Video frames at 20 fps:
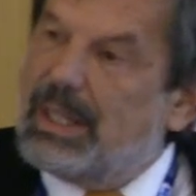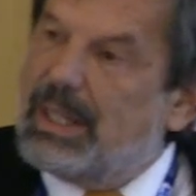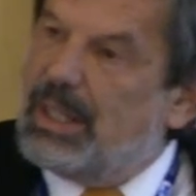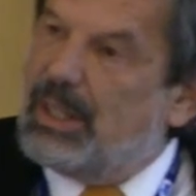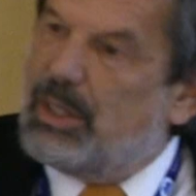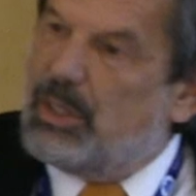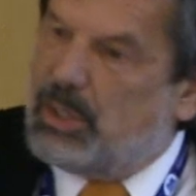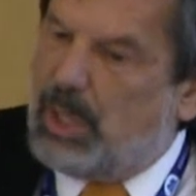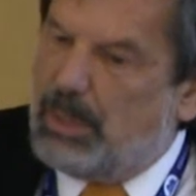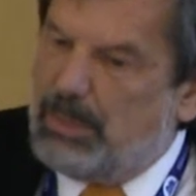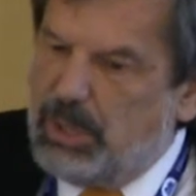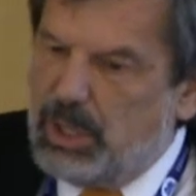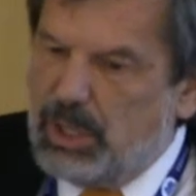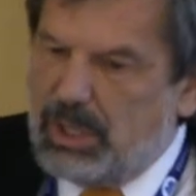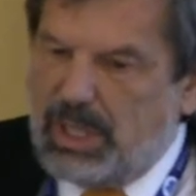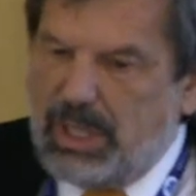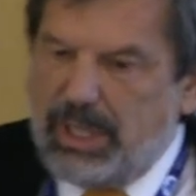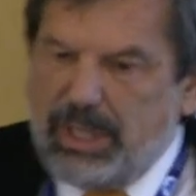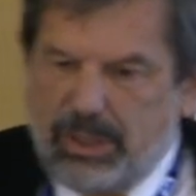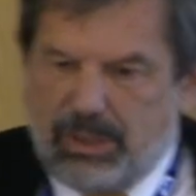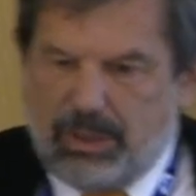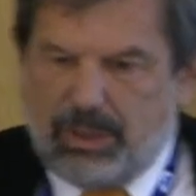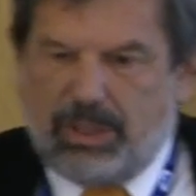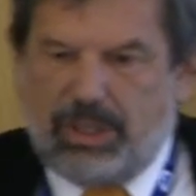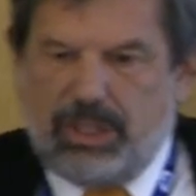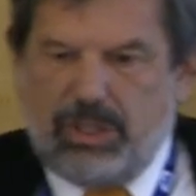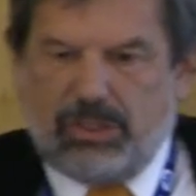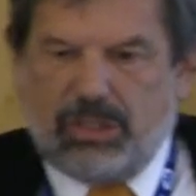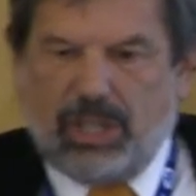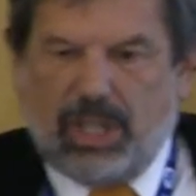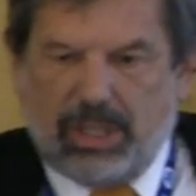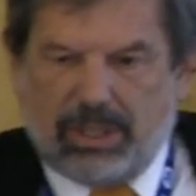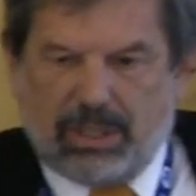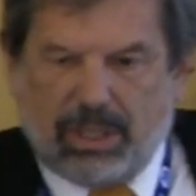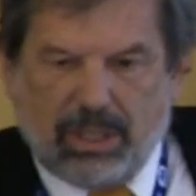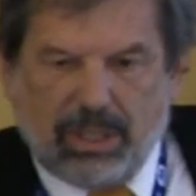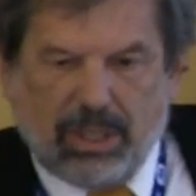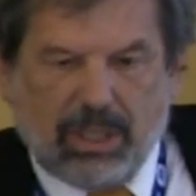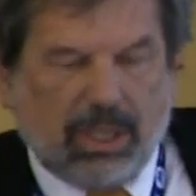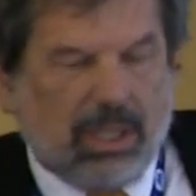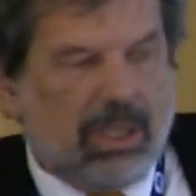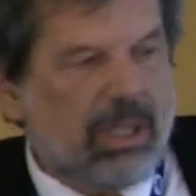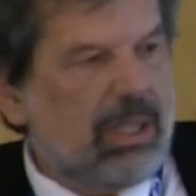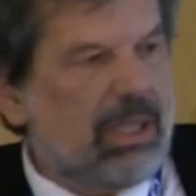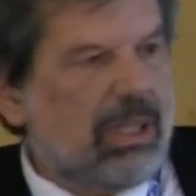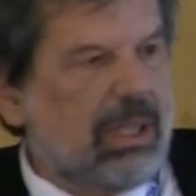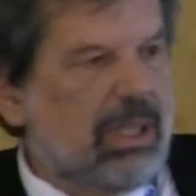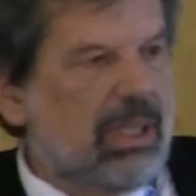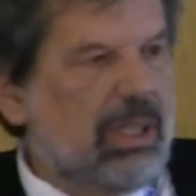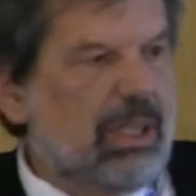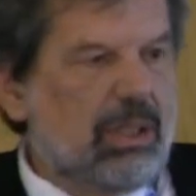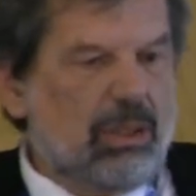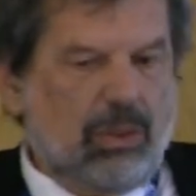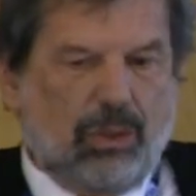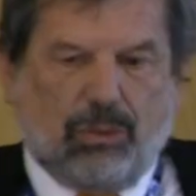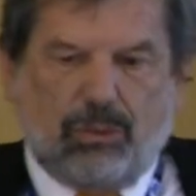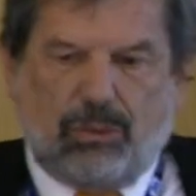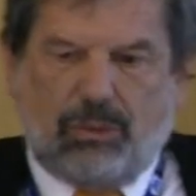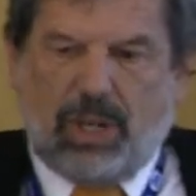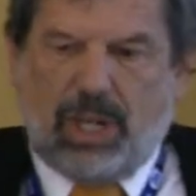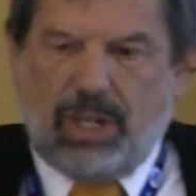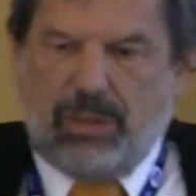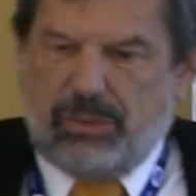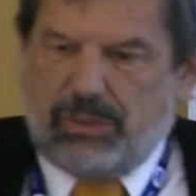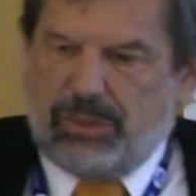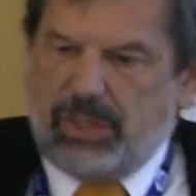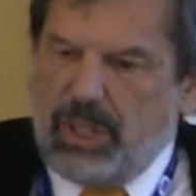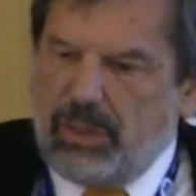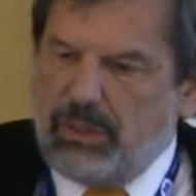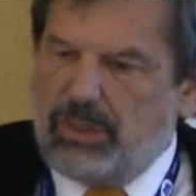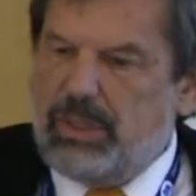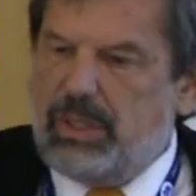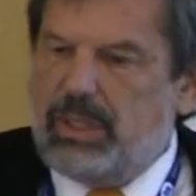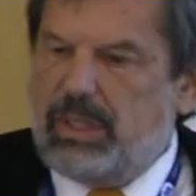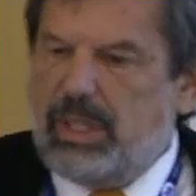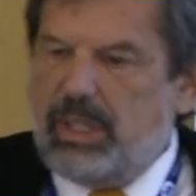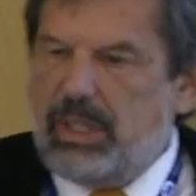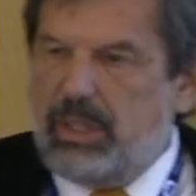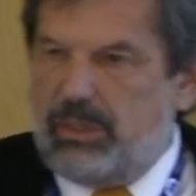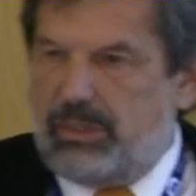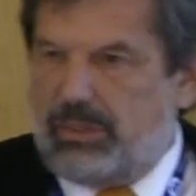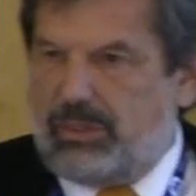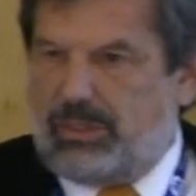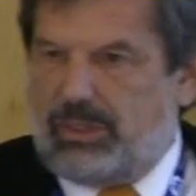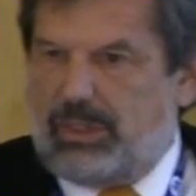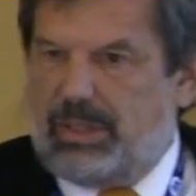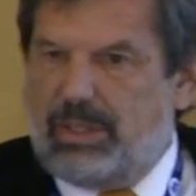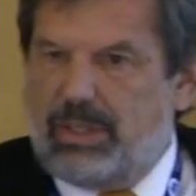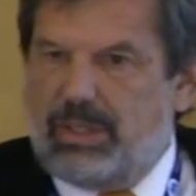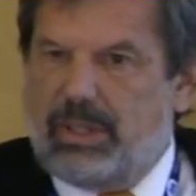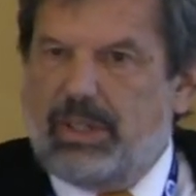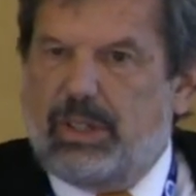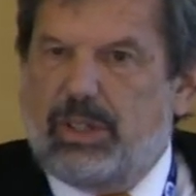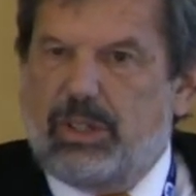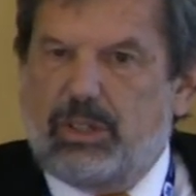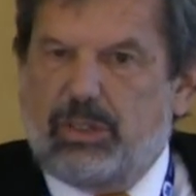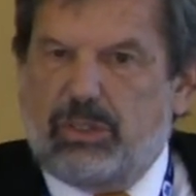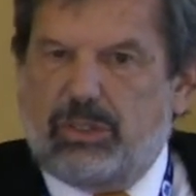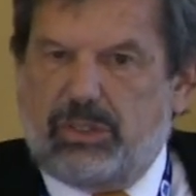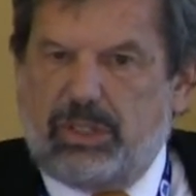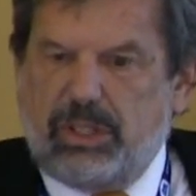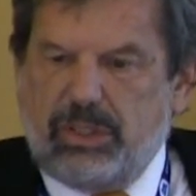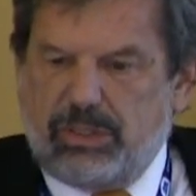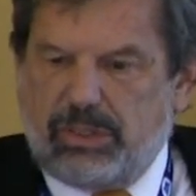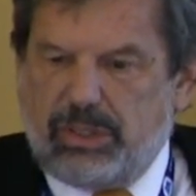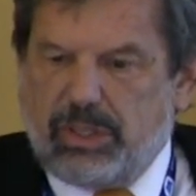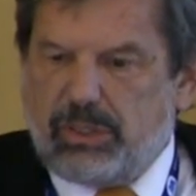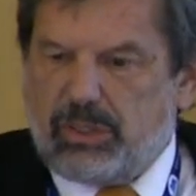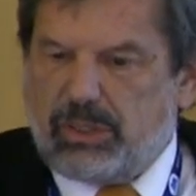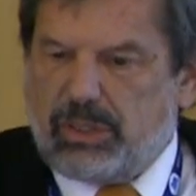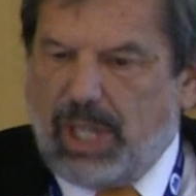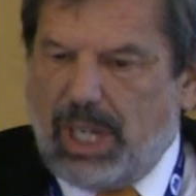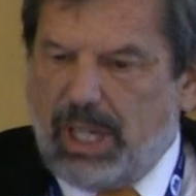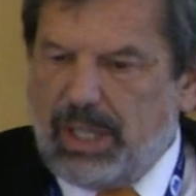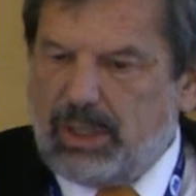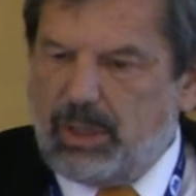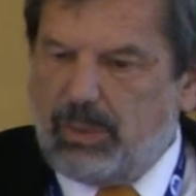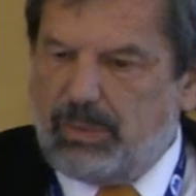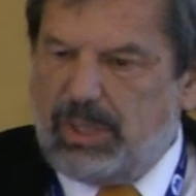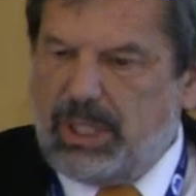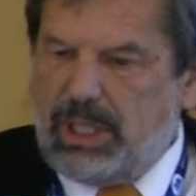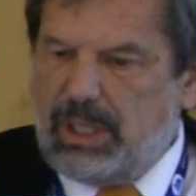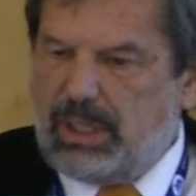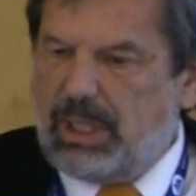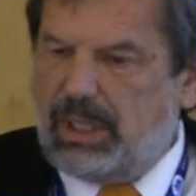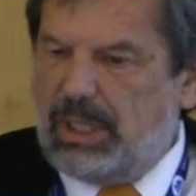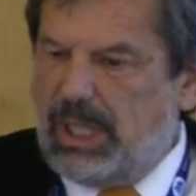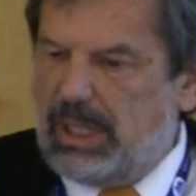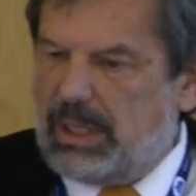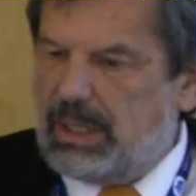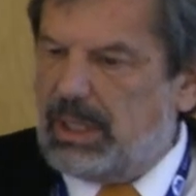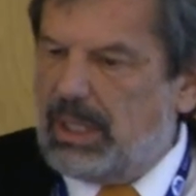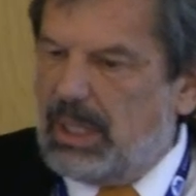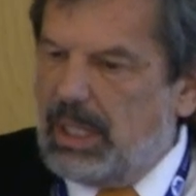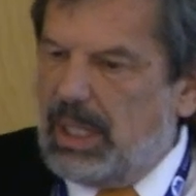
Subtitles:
Some years later, he said, in 5,000 days since the start of the internet,